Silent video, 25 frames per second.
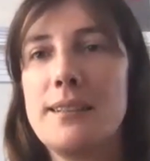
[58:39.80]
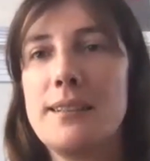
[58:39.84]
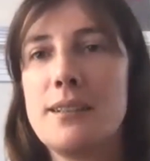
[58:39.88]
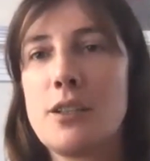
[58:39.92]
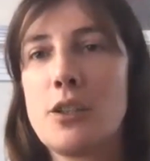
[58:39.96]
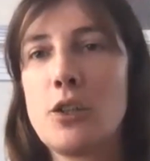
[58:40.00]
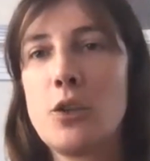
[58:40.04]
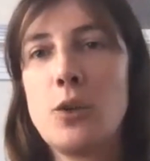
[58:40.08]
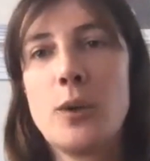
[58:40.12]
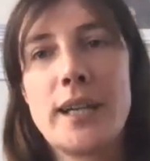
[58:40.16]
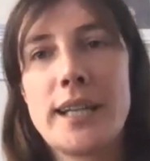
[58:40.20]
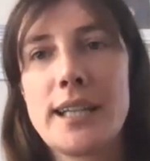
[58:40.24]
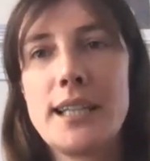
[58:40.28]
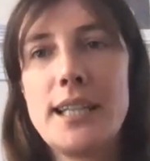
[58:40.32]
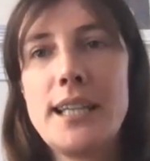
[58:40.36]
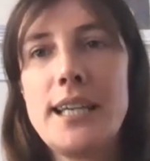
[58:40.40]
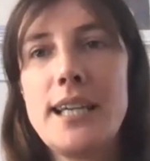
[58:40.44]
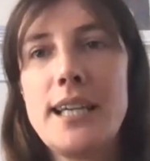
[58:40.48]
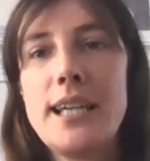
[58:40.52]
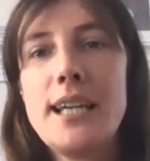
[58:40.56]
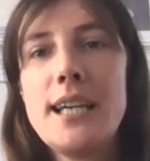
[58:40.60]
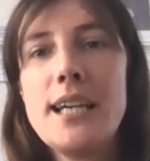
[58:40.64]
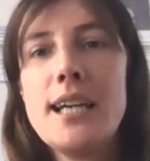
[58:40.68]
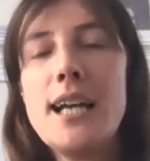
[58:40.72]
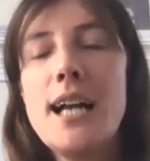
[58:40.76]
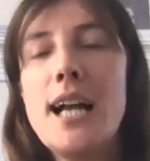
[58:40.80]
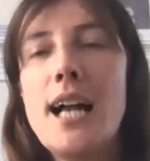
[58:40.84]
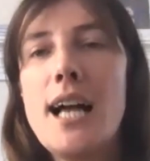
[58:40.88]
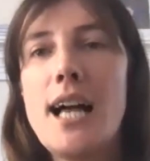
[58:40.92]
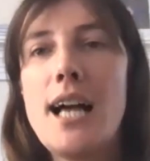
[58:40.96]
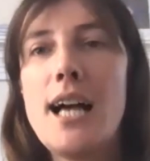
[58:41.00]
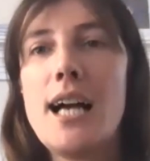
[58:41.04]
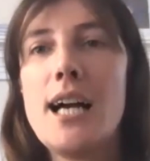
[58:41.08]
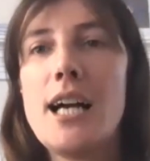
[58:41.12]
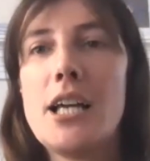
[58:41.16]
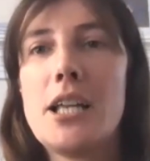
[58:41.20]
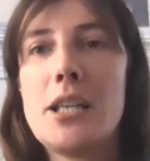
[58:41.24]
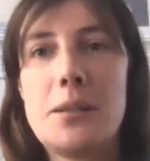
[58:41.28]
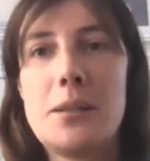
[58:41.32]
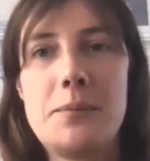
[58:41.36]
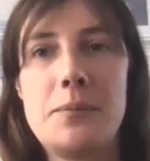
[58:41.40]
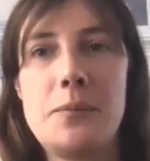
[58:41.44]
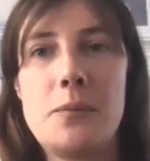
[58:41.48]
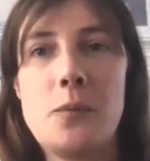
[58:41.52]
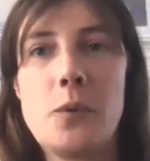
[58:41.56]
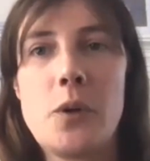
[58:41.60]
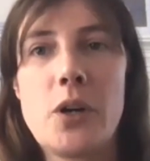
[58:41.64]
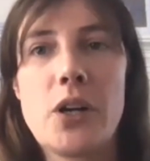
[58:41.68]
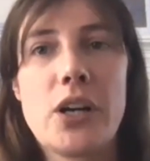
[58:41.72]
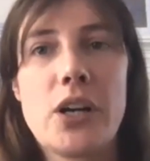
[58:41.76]
quickly,
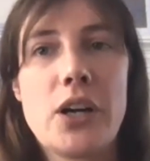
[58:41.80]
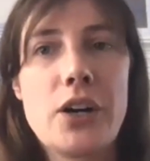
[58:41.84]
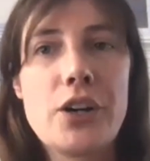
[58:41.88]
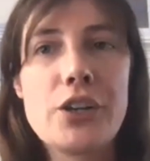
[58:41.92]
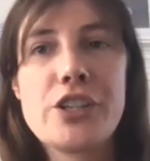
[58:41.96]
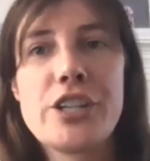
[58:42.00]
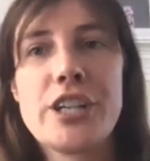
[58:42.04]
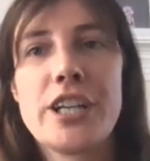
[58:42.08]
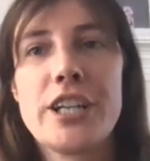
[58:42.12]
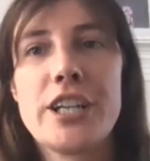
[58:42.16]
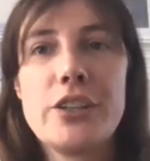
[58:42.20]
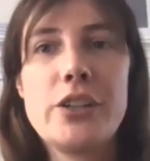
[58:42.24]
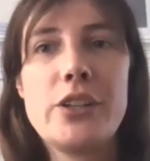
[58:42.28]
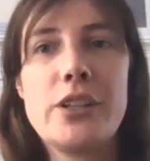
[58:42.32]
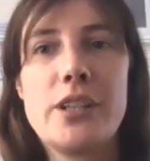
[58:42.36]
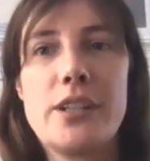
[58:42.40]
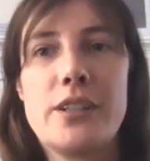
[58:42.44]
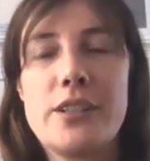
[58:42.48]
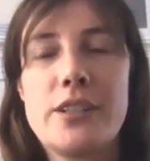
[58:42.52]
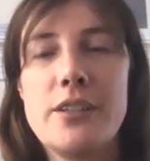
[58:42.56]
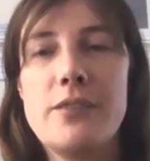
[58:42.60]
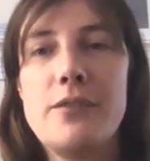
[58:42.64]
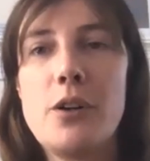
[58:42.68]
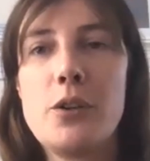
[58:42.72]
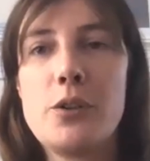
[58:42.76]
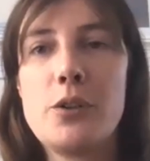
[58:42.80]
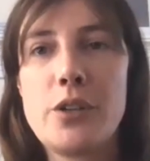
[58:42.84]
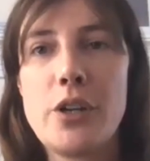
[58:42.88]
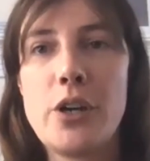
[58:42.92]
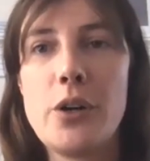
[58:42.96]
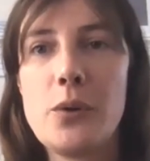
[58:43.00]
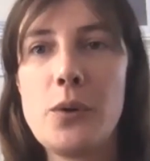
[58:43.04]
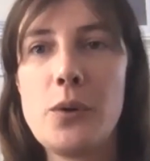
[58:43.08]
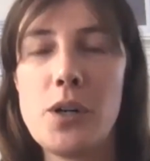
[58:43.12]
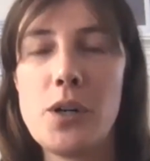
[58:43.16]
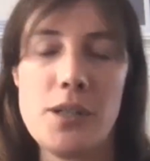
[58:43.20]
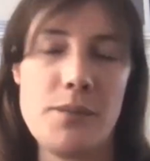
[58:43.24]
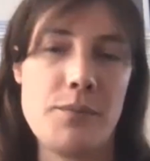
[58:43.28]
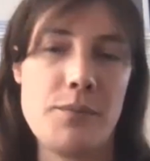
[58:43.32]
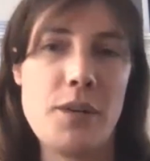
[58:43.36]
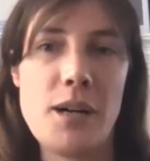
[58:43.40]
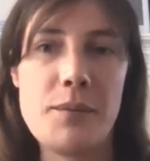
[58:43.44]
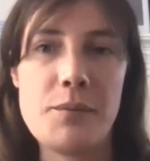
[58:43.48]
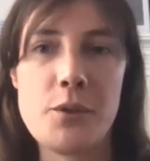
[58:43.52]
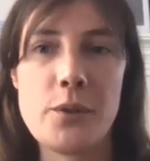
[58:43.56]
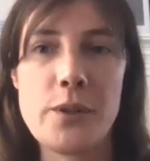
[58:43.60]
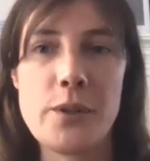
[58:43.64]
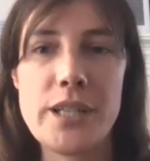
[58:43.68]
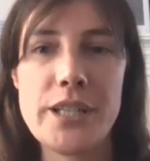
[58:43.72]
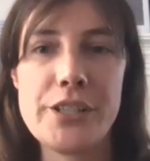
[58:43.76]
we're encouraging to vote no on Prop
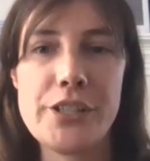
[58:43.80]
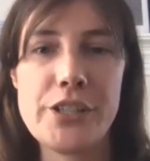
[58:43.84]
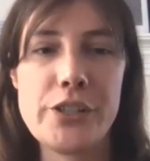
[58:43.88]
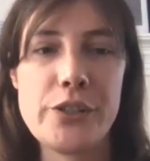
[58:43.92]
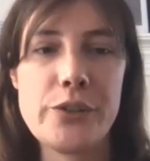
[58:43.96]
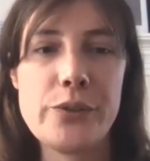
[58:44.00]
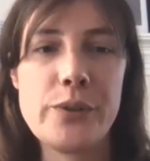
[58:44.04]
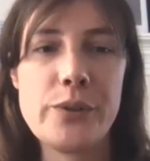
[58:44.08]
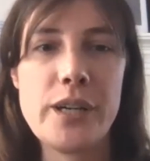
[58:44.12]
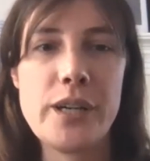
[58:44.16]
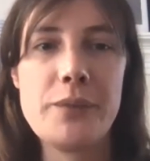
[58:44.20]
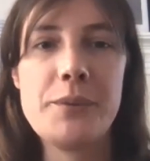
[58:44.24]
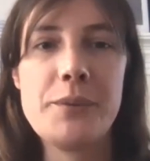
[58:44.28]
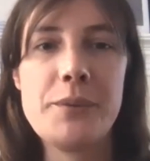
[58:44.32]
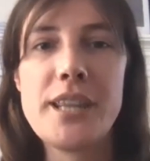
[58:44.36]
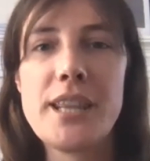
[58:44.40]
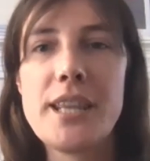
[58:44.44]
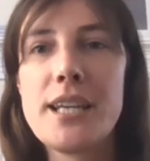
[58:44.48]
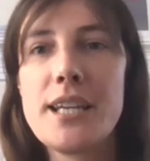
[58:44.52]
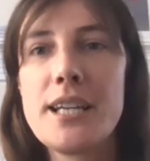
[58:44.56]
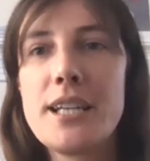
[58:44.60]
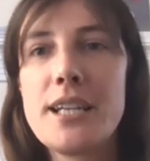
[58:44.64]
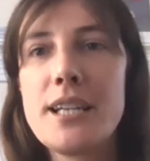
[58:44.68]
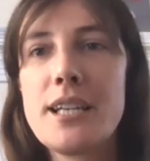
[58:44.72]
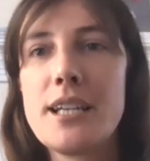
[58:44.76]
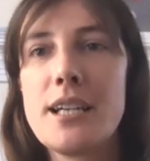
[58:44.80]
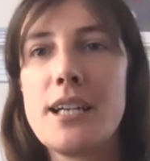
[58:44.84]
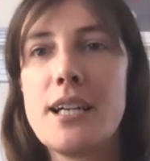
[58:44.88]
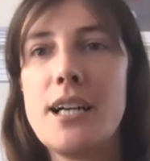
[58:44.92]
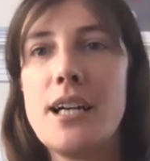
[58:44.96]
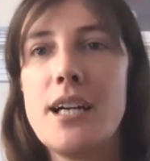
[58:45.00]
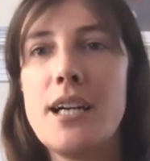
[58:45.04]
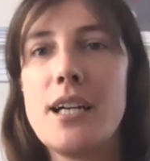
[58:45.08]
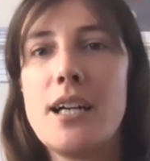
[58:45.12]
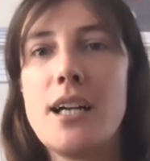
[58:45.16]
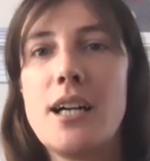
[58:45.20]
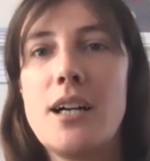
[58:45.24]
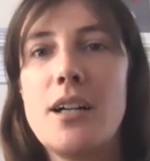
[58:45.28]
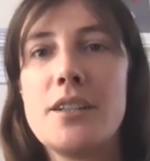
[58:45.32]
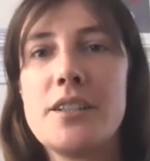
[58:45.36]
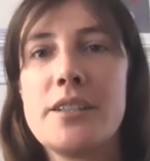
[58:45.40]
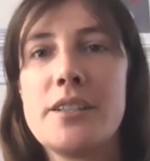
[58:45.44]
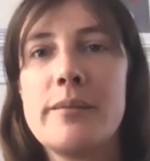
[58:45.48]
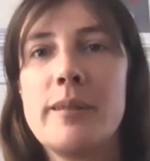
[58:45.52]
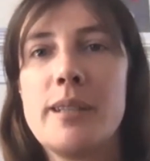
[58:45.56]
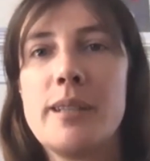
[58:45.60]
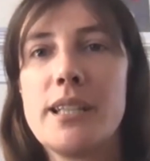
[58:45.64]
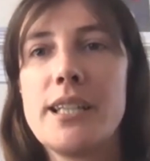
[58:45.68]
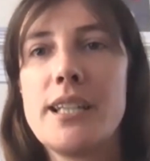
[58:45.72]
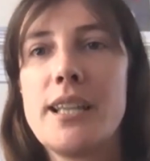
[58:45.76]
22, and we think
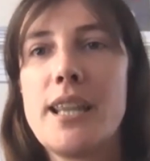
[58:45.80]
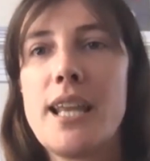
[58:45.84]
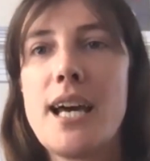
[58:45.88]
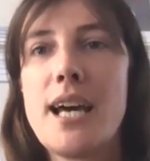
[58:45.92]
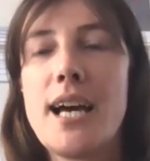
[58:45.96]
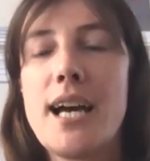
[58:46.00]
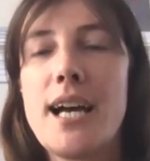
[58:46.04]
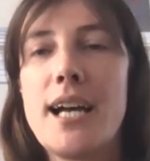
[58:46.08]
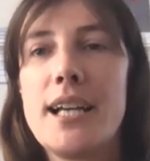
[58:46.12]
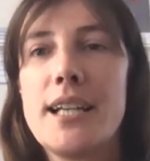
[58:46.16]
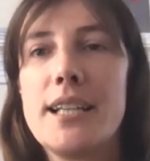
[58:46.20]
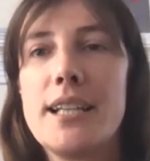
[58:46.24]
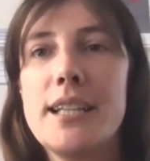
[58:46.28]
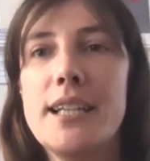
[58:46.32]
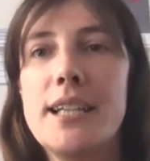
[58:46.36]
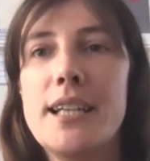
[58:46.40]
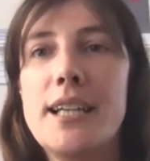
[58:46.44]
ultimately that